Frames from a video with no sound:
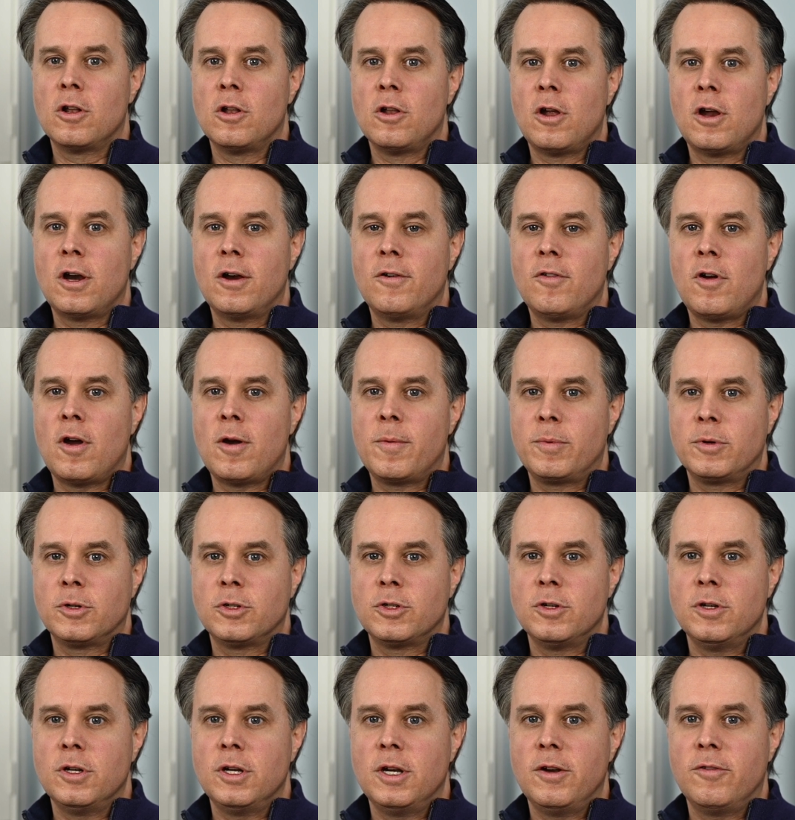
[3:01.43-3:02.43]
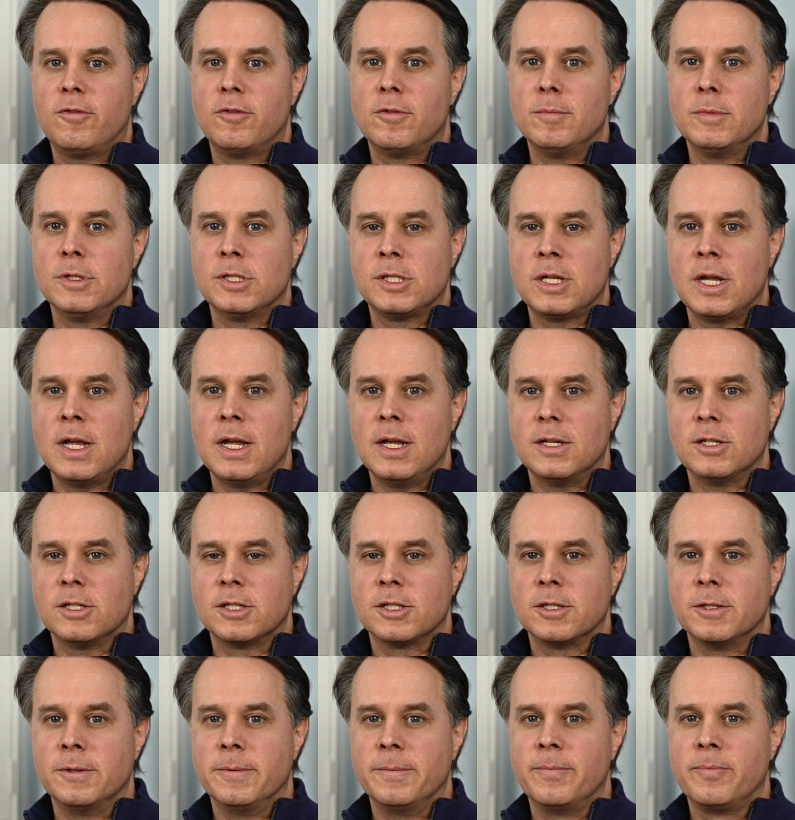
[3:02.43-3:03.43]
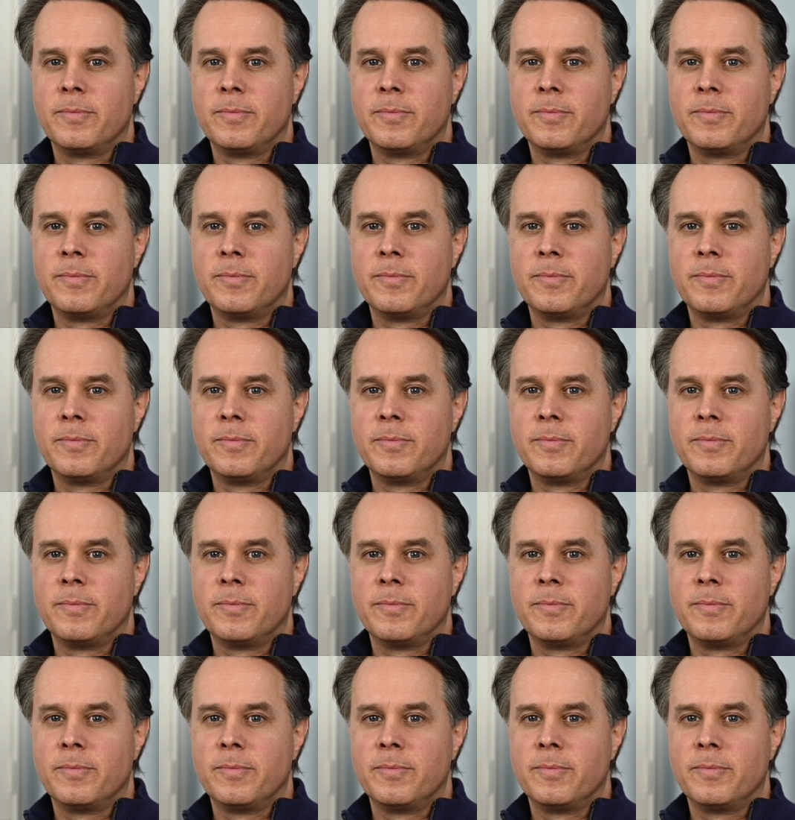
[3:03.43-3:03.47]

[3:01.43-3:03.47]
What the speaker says: a lot of opportunity for mistakes.